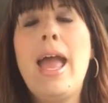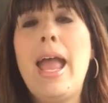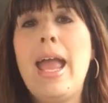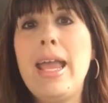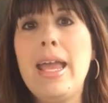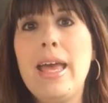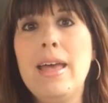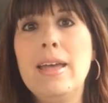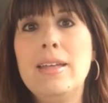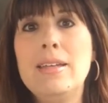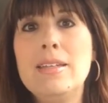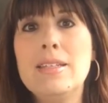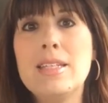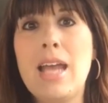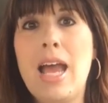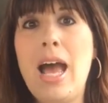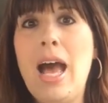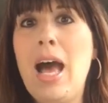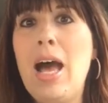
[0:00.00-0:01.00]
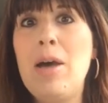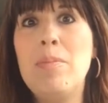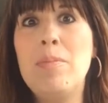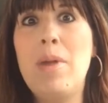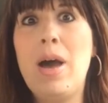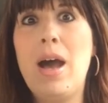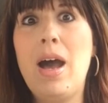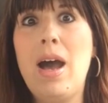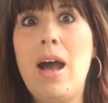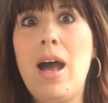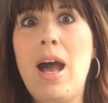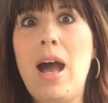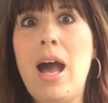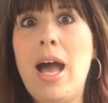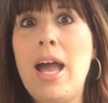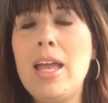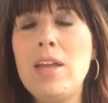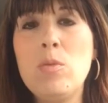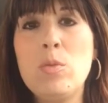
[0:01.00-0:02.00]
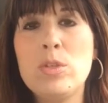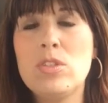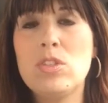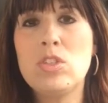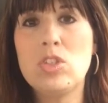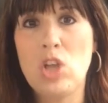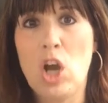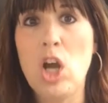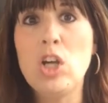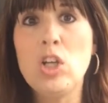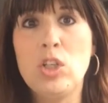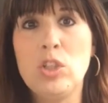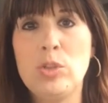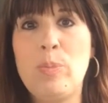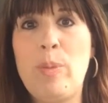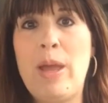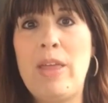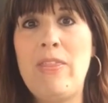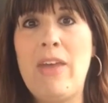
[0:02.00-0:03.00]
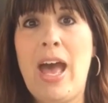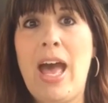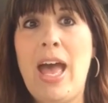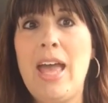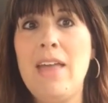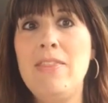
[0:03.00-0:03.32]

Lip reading: And I was startled by that.